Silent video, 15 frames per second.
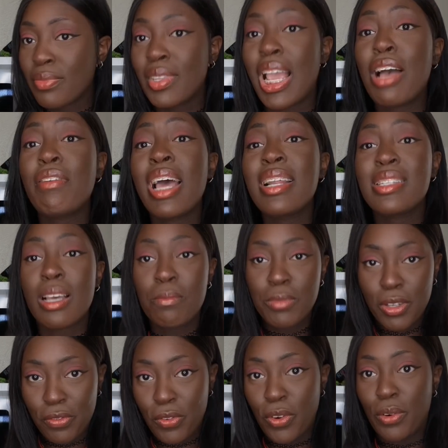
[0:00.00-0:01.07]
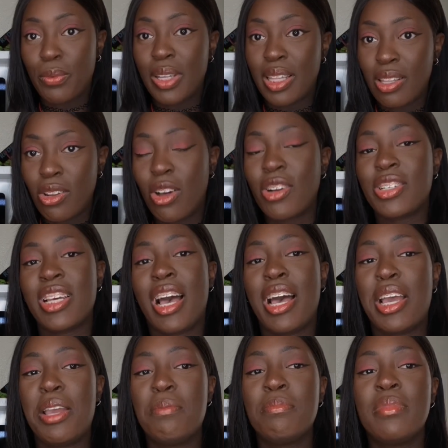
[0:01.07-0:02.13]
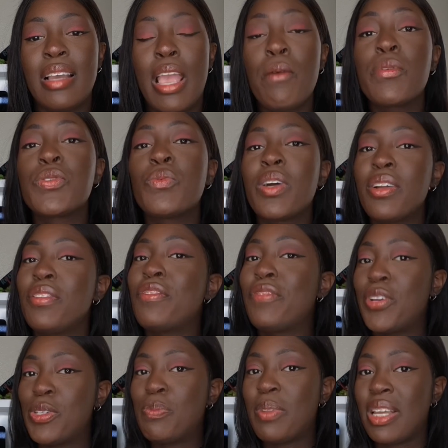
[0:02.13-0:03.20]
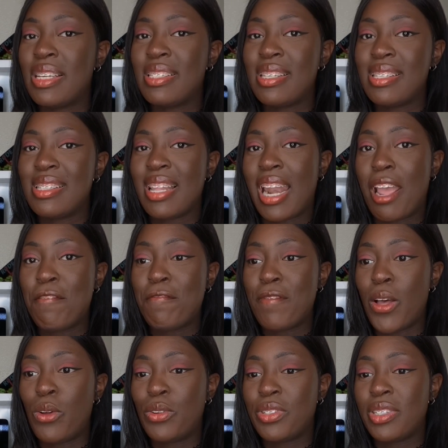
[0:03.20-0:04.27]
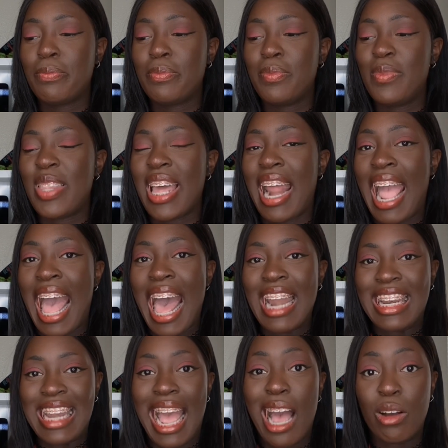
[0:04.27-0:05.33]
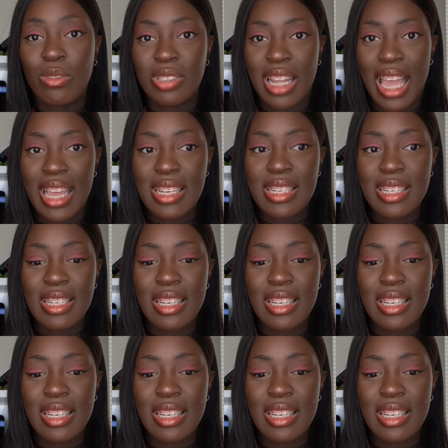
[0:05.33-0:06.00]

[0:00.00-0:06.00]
I've had a Tumblr for a really long time. It was one of the first places that I felt that I had an outlet.